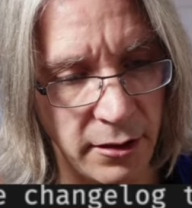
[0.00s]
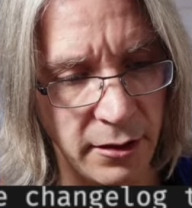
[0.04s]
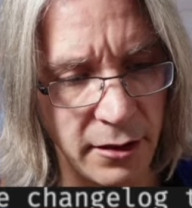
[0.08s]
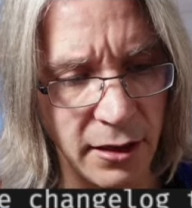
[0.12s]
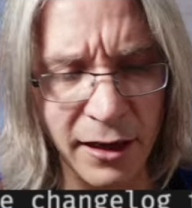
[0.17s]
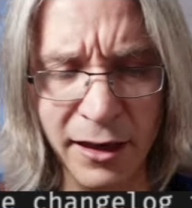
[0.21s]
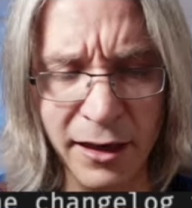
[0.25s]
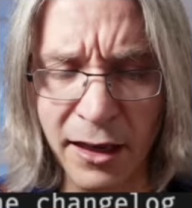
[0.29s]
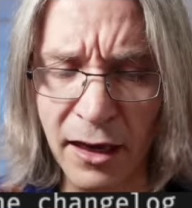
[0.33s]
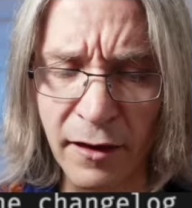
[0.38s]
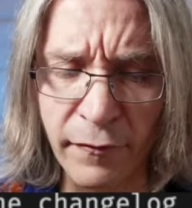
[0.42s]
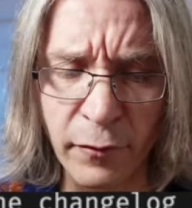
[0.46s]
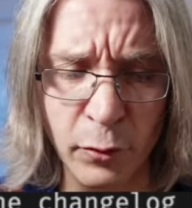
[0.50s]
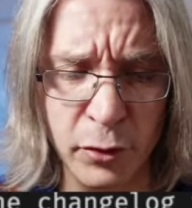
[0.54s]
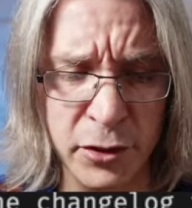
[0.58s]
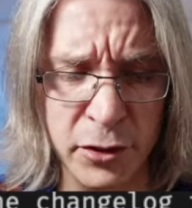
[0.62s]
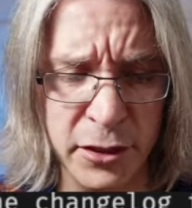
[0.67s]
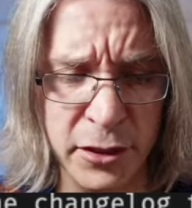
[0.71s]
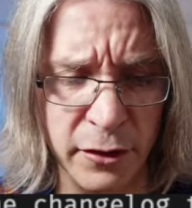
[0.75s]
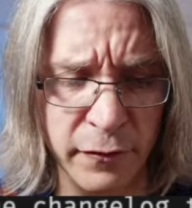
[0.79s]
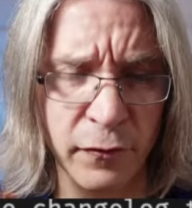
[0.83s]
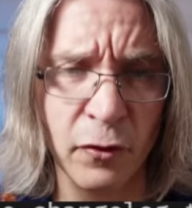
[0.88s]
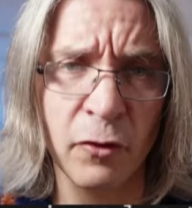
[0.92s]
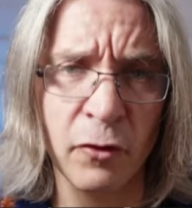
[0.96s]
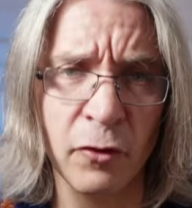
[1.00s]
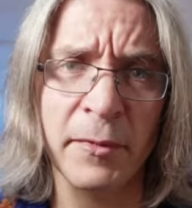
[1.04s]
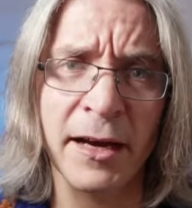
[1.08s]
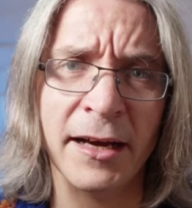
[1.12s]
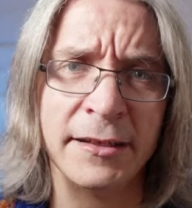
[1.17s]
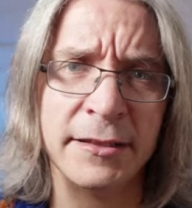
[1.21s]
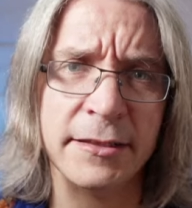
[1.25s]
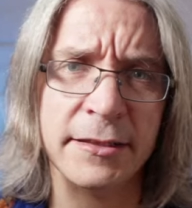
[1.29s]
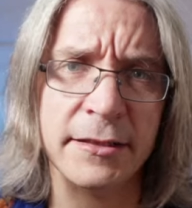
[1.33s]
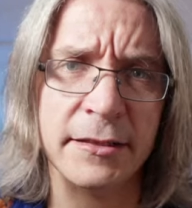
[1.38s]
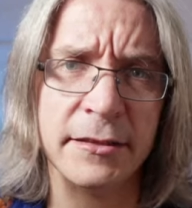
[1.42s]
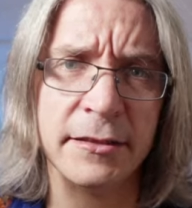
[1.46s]
I love auto
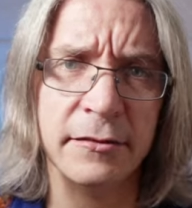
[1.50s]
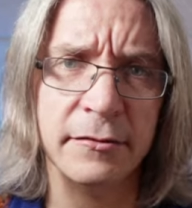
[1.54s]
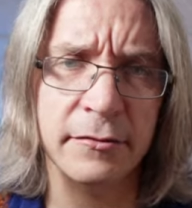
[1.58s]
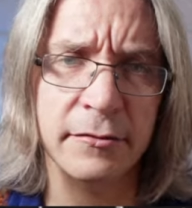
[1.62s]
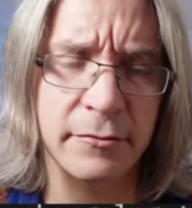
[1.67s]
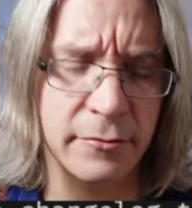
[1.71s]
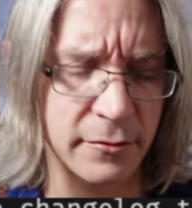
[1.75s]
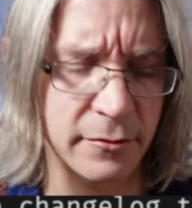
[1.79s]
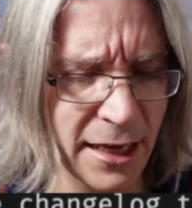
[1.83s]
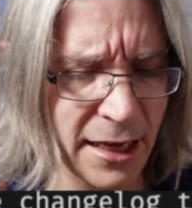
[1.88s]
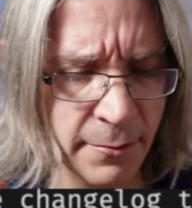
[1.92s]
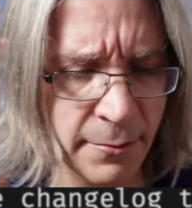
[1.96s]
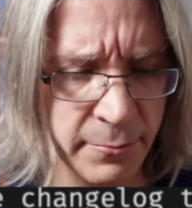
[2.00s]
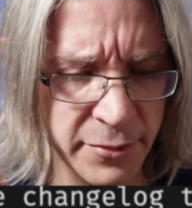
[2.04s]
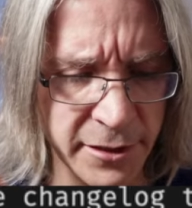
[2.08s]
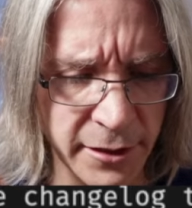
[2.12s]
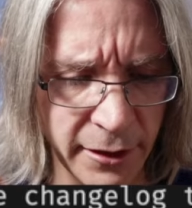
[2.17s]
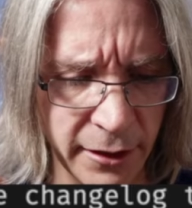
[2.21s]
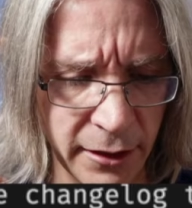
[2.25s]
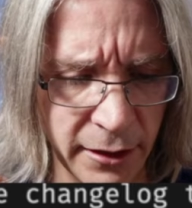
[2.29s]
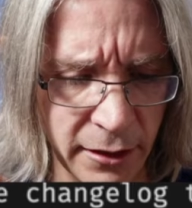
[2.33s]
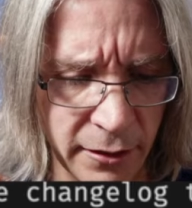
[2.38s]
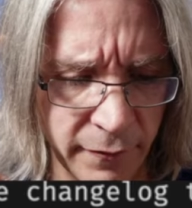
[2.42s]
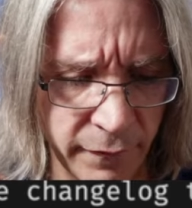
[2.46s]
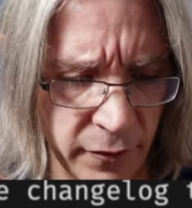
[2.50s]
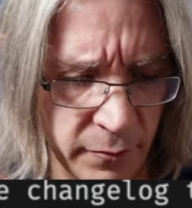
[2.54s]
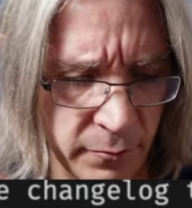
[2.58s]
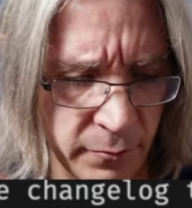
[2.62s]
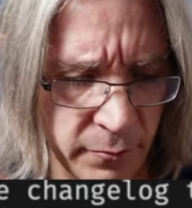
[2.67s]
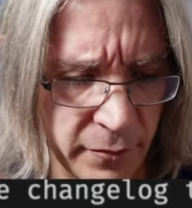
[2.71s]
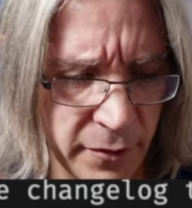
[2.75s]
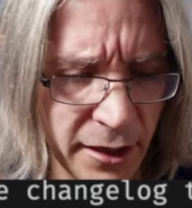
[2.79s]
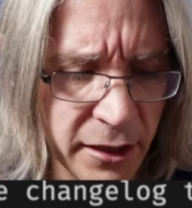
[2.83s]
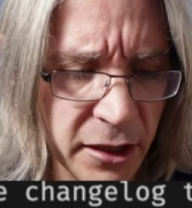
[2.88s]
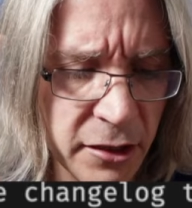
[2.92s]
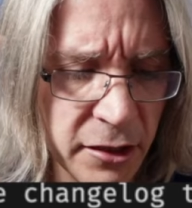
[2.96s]
formatters. Absolutely love
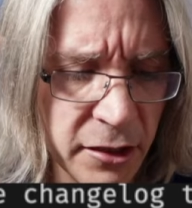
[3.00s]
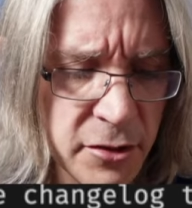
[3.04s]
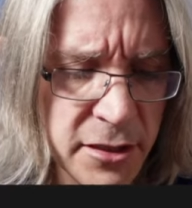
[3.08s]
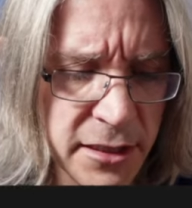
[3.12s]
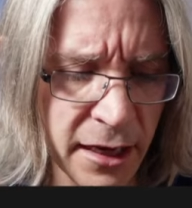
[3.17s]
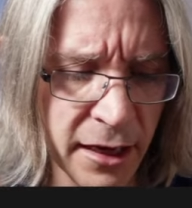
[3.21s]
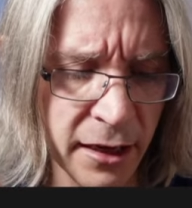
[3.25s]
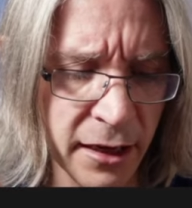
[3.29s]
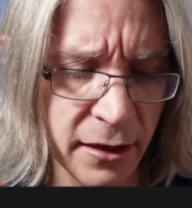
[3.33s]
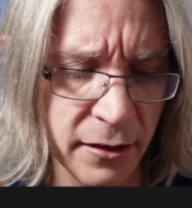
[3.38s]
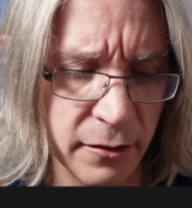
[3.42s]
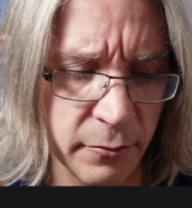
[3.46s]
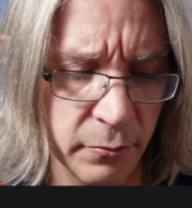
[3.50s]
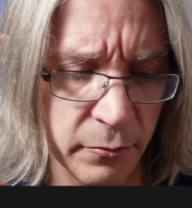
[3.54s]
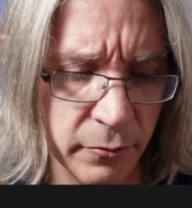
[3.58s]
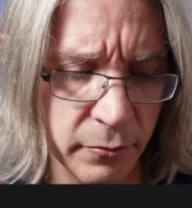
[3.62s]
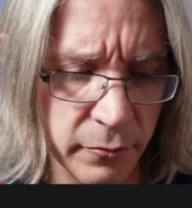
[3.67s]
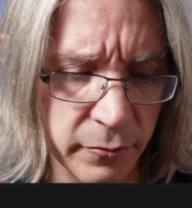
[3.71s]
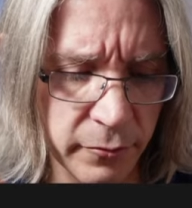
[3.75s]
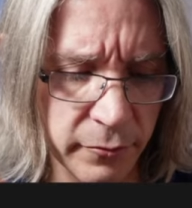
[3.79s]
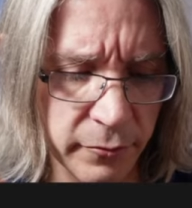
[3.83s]
them. Used to hate them.